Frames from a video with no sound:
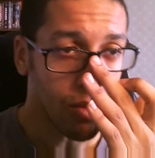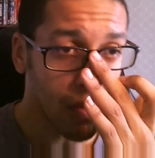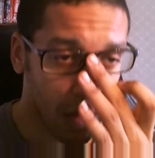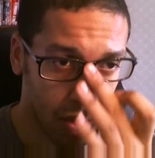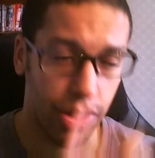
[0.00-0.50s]

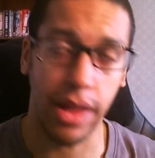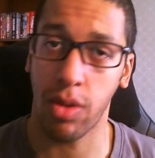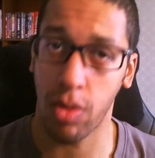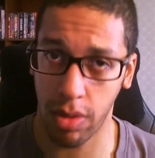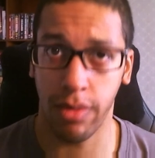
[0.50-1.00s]
So
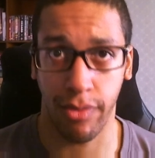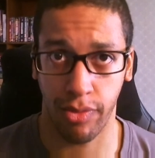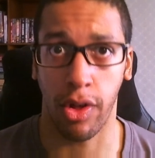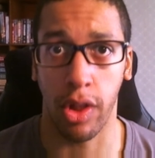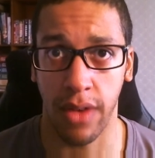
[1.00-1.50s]

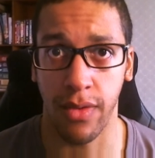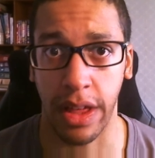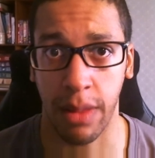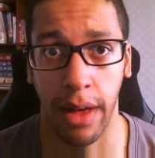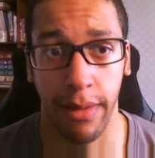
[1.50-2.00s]
I'll give you
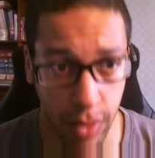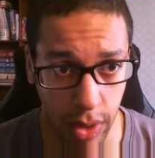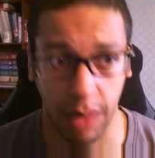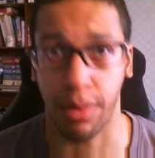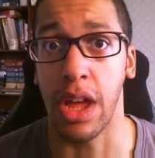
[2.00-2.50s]
an
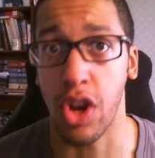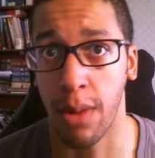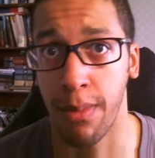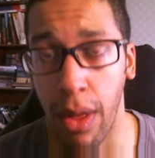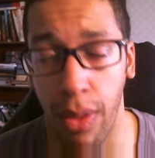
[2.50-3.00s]
explanation
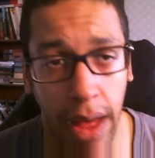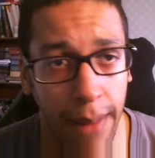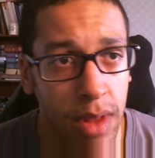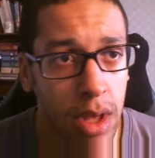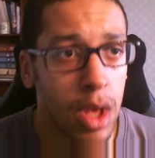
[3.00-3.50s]
about that.
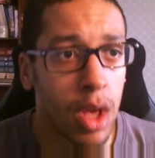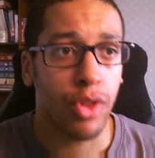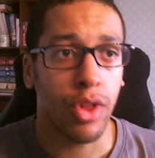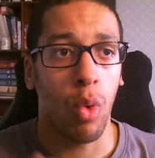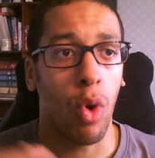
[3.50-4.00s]

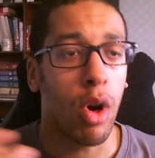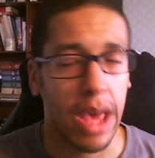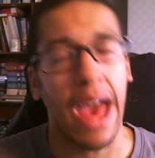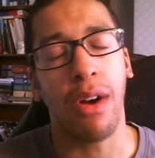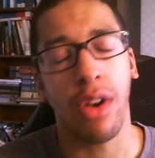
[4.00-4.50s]
So, okay,
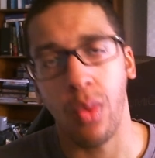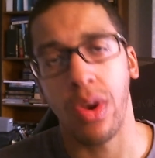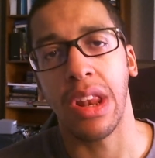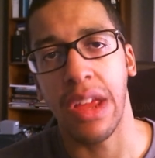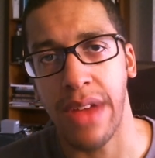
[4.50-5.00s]
how can we
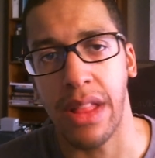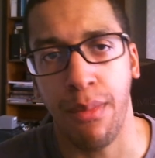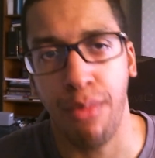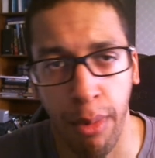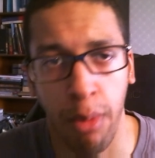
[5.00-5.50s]
alleviate this
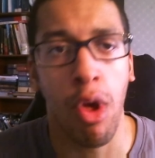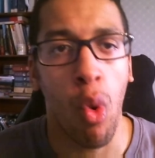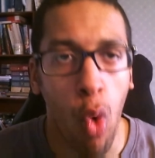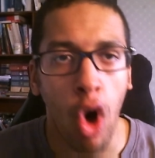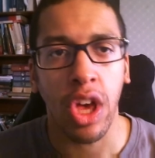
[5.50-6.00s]
problem?
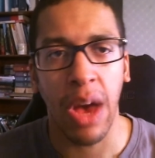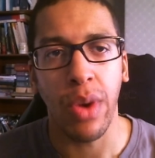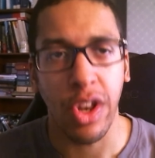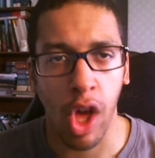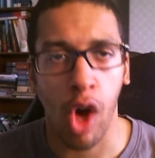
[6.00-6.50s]
What can we
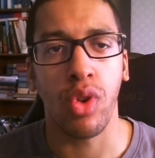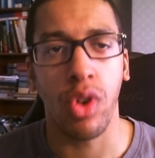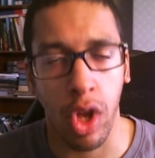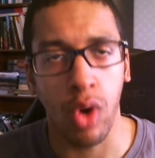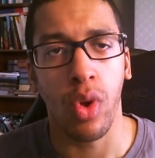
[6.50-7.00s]
do
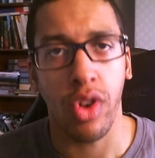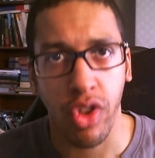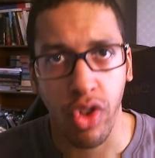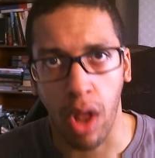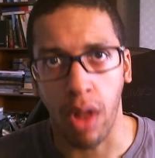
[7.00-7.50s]
to
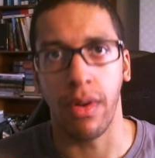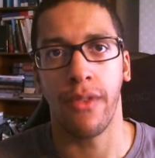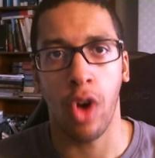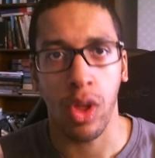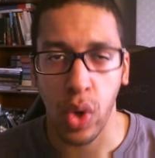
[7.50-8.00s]
solve it? Of
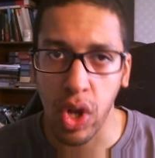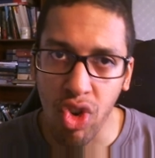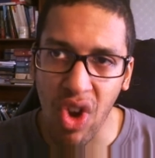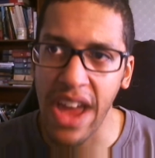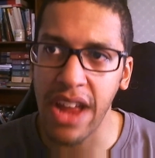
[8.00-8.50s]
course, we can
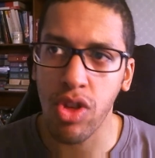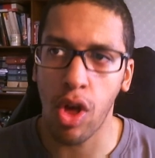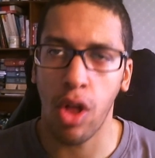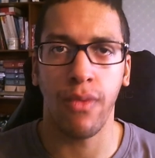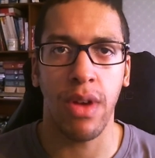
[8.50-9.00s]
try and
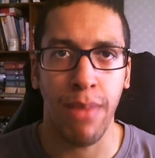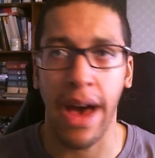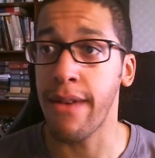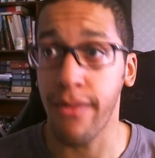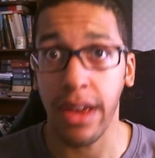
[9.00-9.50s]
solve it
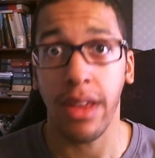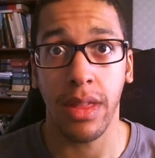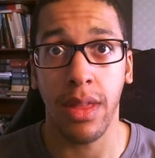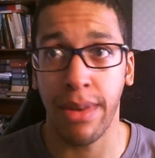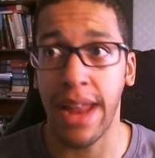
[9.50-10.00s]
by fixing
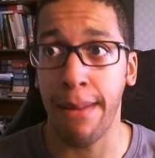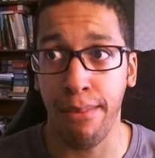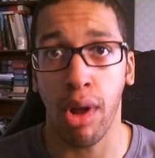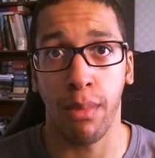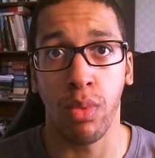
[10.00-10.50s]
the damn
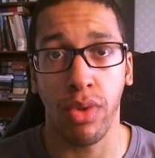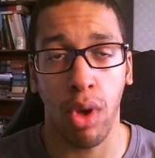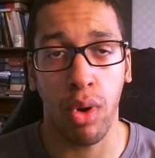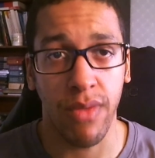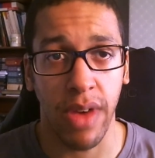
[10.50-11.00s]
problem with
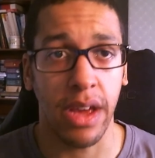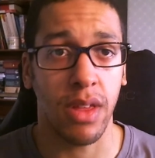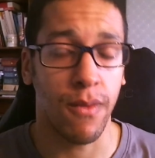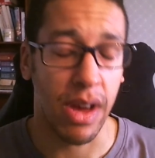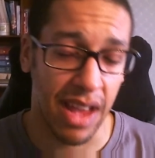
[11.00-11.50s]
Sony Vegas
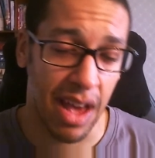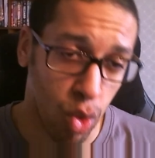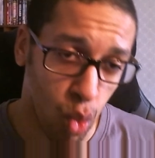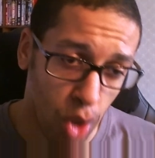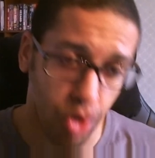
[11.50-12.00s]
and finding
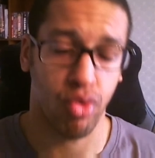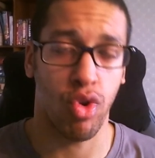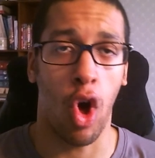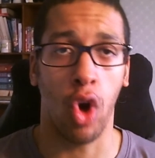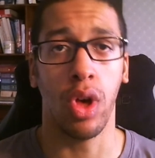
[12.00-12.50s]
out what's
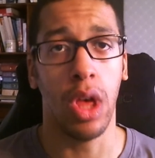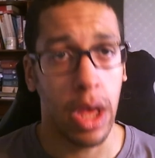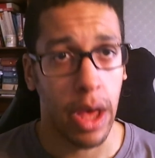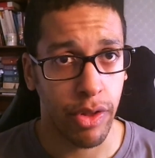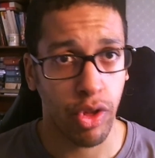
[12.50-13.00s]
wrong
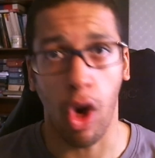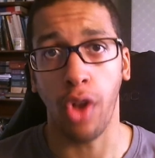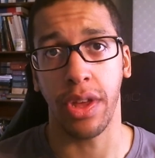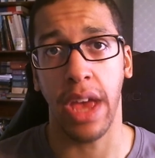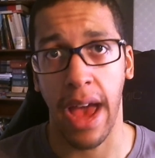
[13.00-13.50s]
and
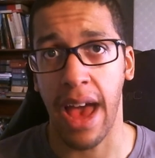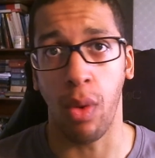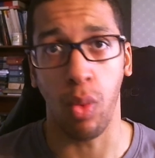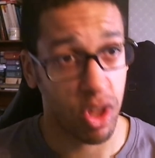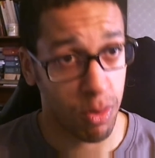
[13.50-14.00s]
sorting it out,
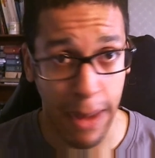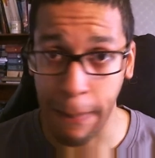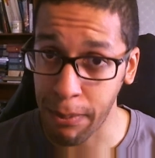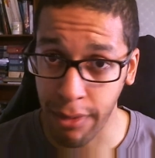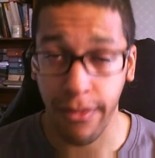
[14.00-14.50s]
which is my
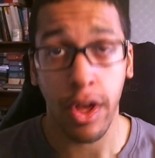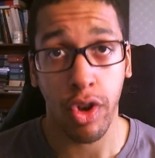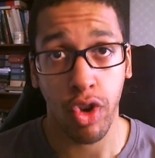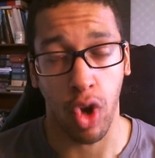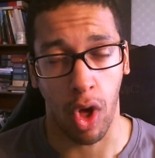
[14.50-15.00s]
preferred
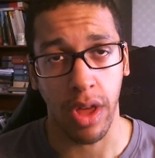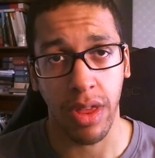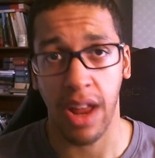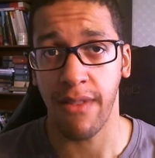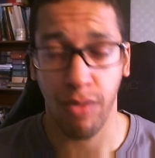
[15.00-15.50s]
choice.
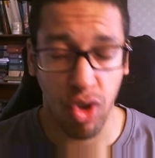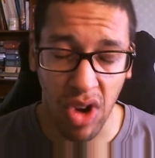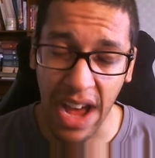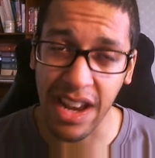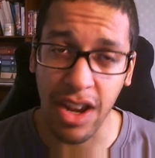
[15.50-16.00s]
And I've
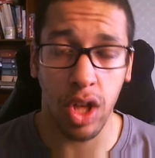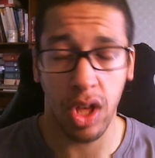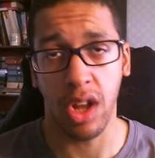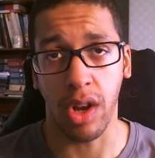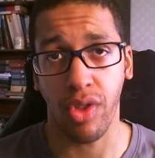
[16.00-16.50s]
tried in
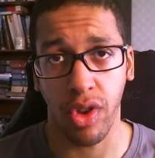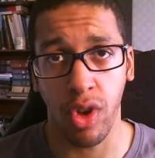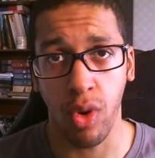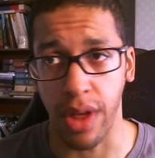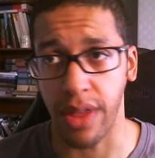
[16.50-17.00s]
earnest to
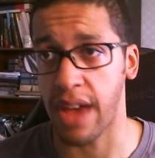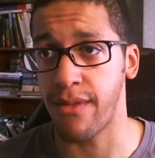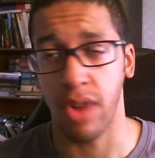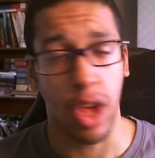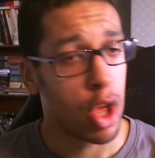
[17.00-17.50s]
do this. I've
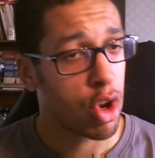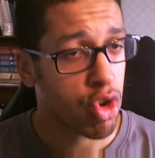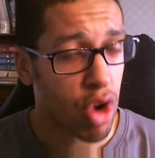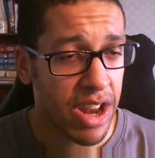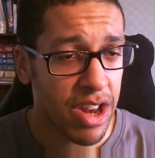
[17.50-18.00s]

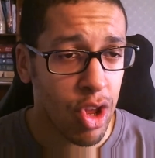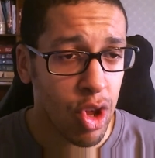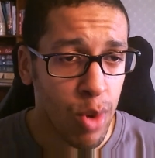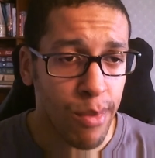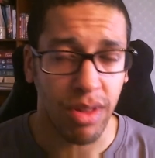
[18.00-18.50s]
tried
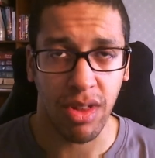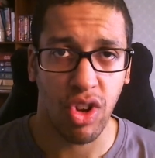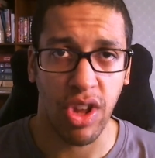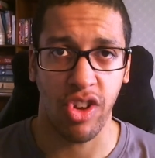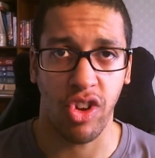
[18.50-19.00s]
numerous
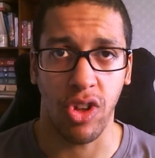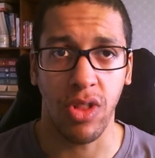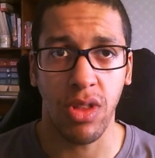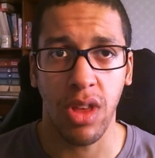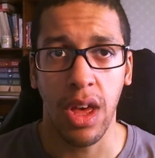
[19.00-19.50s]

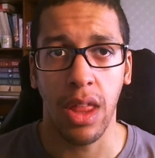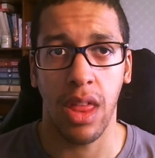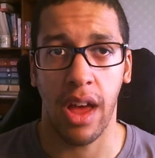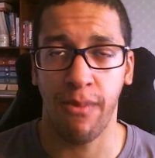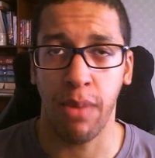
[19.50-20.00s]
suggestions
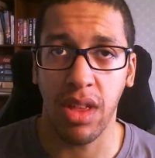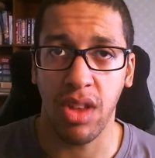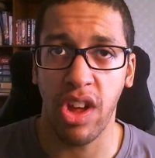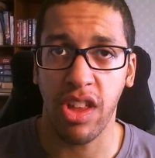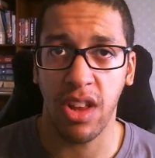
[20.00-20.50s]
that have been
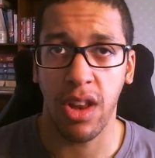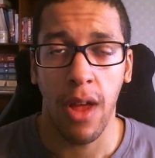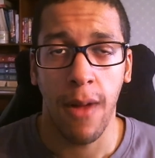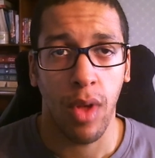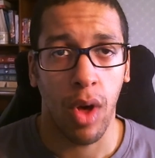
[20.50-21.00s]
suggested
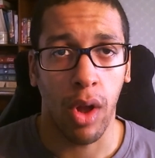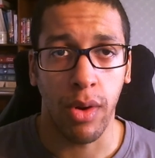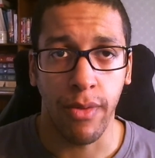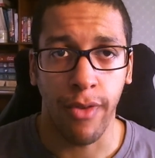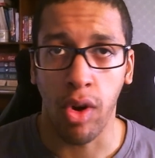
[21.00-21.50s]

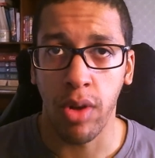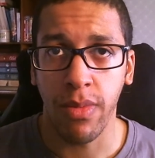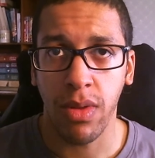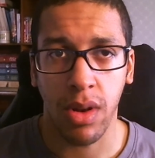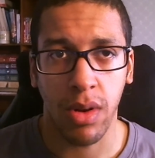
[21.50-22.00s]
on
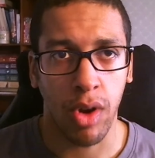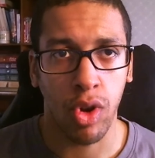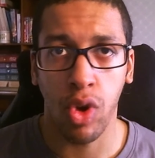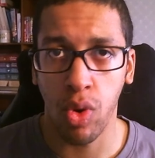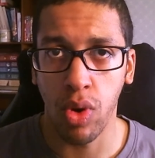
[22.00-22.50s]
forums and on
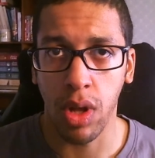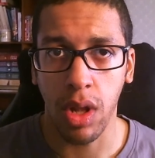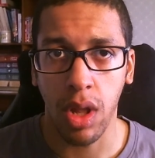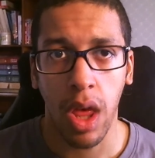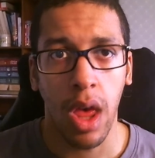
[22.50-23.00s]

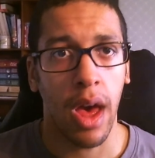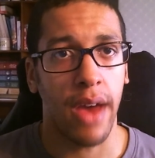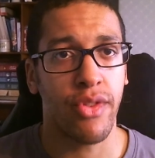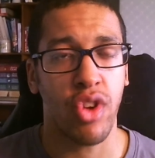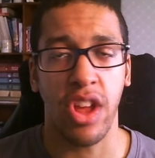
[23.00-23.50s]
Google.
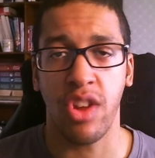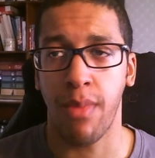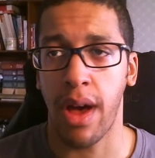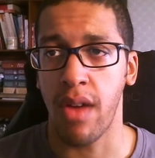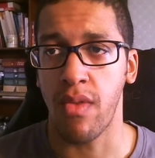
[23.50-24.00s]
I've changed
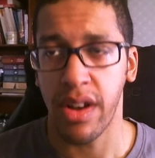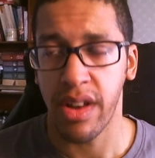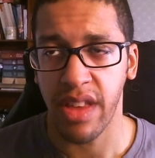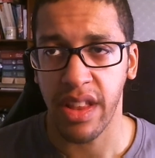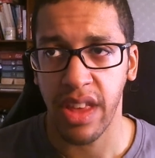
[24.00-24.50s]
my render
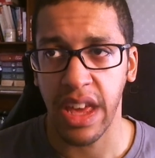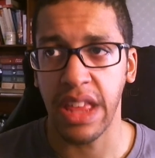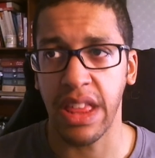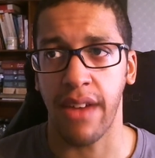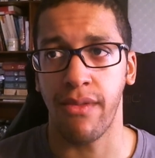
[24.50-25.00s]

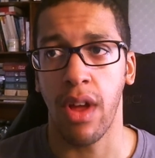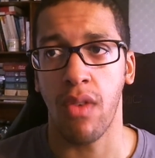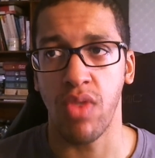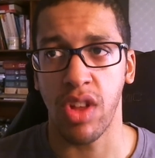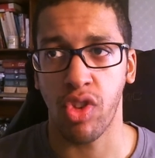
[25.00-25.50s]
settings. I've
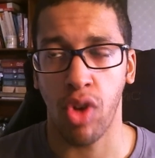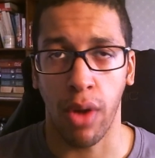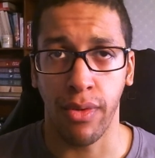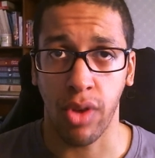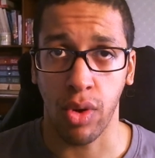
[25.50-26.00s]

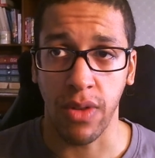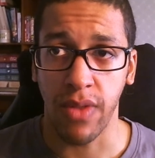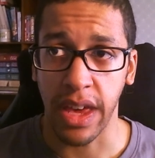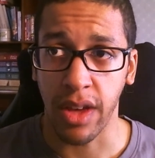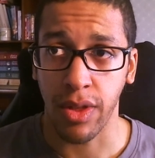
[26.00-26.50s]
reinstalled Sony
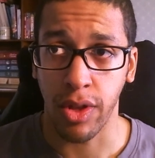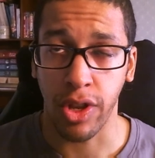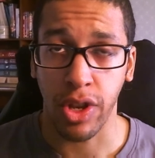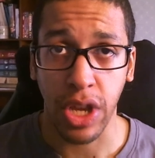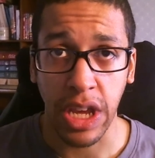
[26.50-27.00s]
Vegas
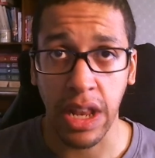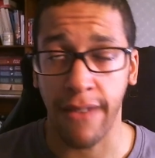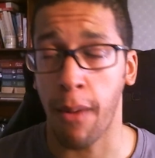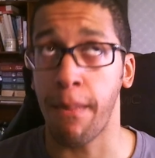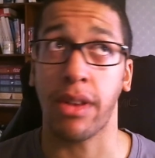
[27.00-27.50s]
13. I've
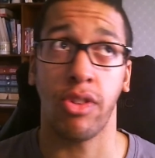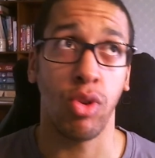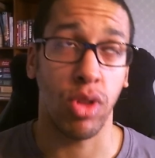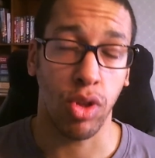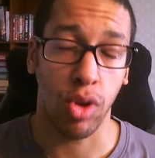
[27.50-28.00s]
gone back to
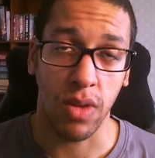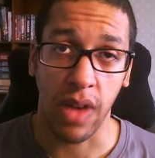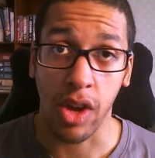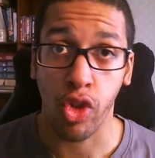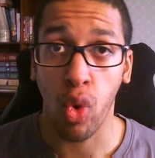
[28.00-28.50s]
using Sony
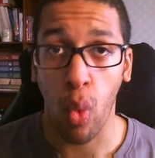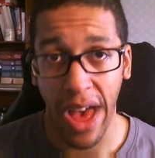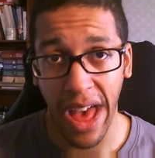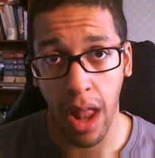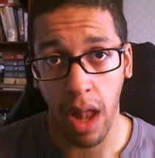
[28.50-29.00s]
Vegas
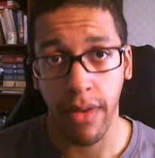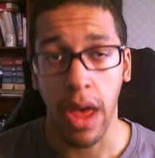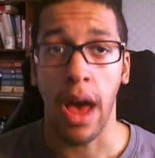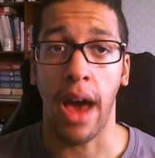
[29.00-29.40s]
12.